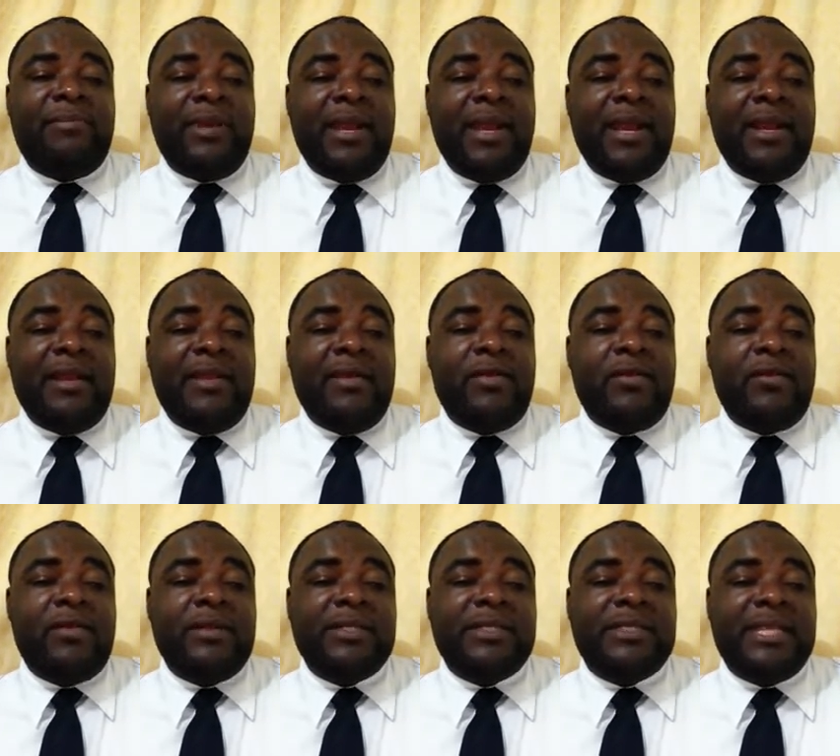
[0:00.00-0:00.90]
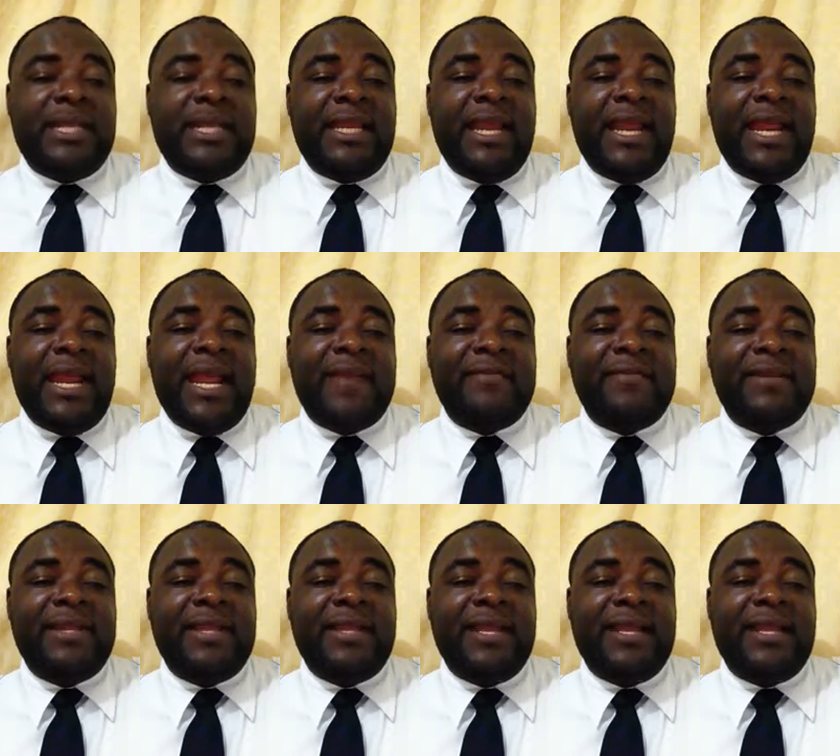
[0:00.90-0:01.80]
You just need to speak the word,
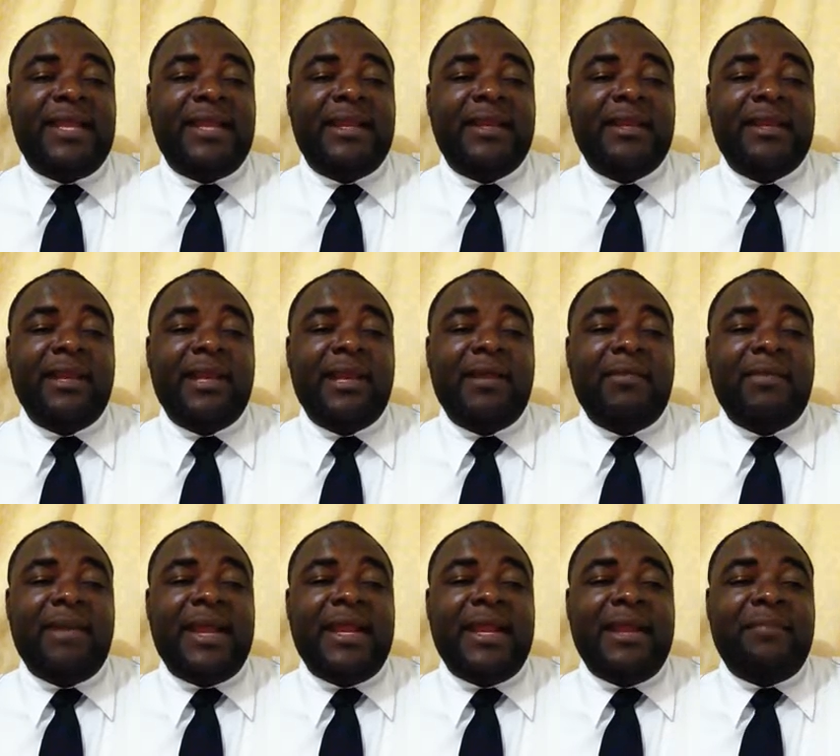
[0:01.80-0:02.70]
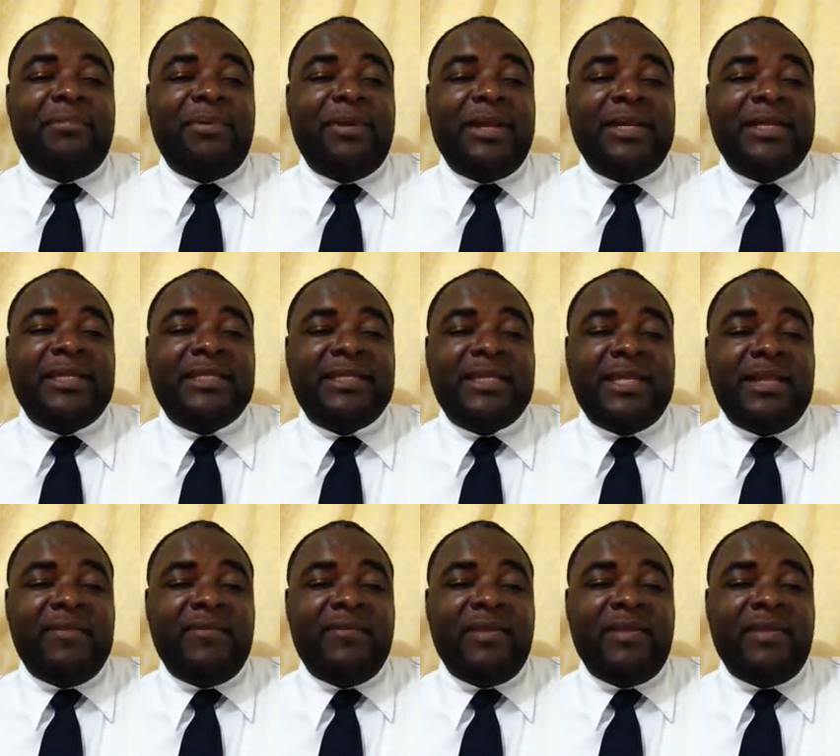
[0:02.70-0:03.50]
and they will be delivered.